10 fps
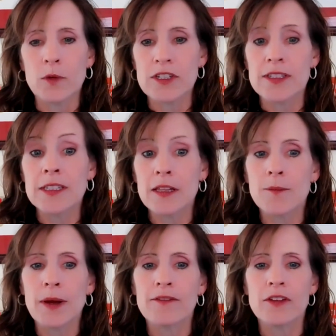which is still
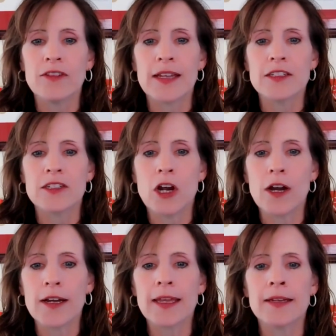above the Fed's
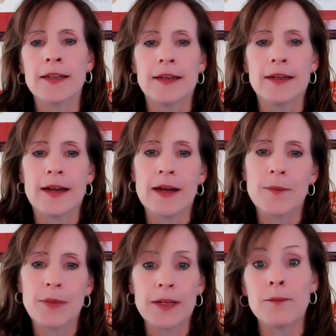target,
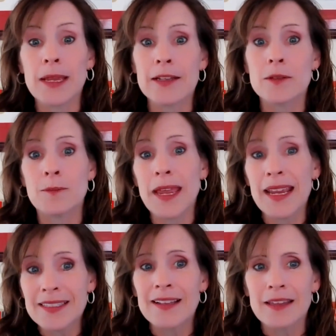but it means
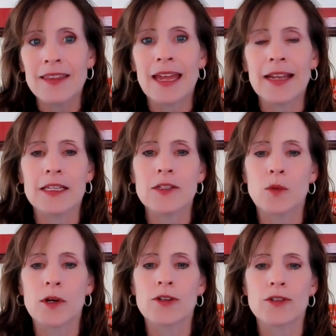basically that at least
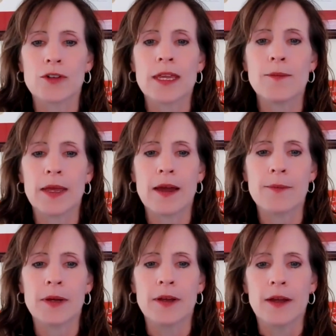workers are keeping
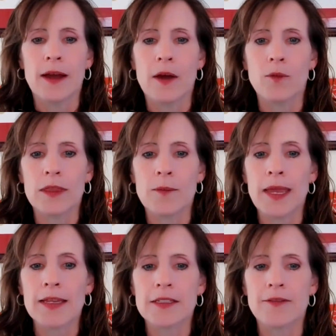up with the
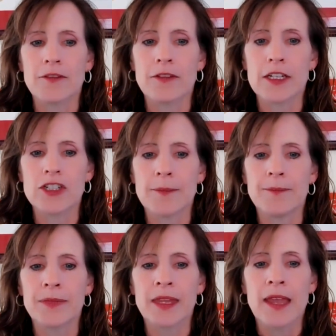pace of inflation.
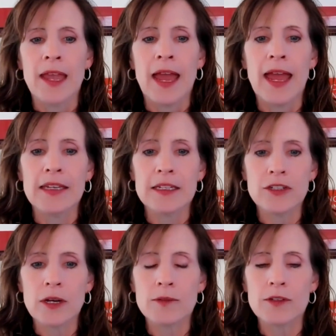And in
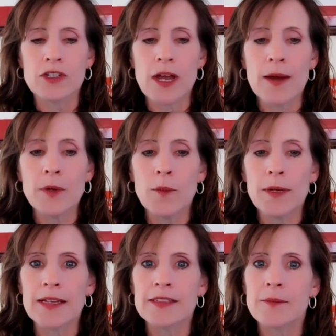terms of job
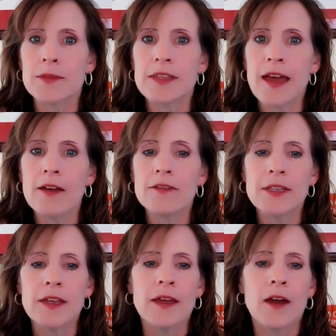openings
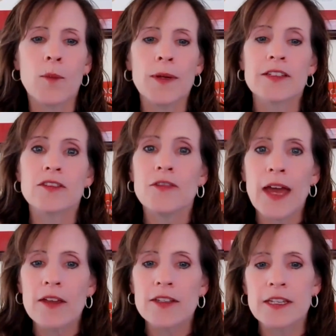themselves, openings
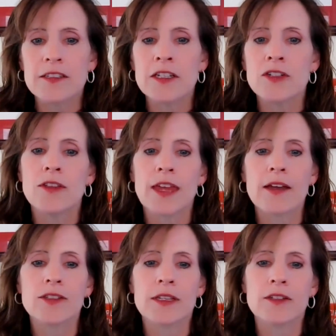fell
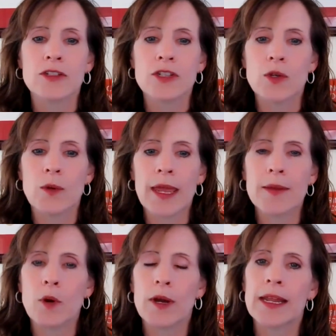62,000 to
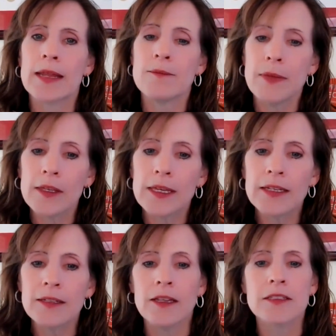8.8
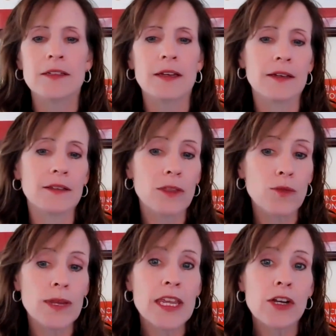million. It's a
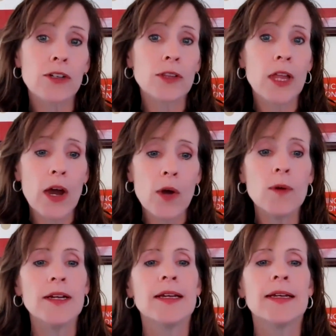3-year low